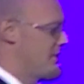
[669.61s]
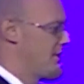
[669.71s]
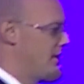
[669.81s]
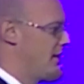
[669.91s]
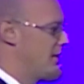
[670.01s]

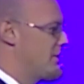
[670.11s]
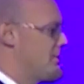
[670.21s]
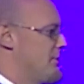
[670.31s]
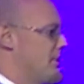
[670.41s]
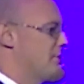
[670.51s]
our humic
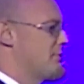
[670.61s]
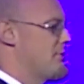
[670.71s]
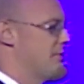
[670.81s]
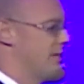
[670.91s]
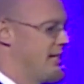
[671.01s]
and
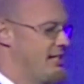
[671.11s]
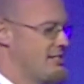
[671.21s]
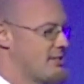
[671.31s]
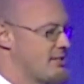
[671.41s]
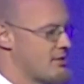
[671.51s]
fulvic
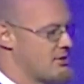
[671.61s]
acids,